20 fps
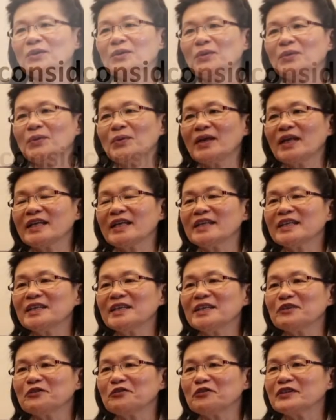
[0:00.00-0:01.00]
Well, I
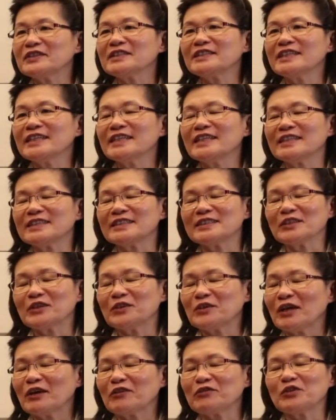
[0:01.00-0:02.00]
think the first thing is
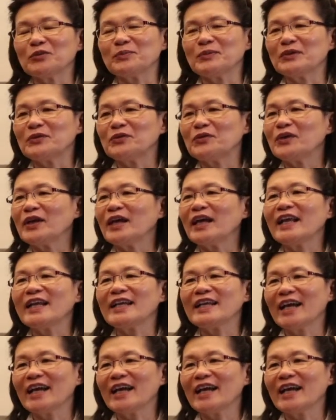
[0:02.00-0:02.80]
you have to be really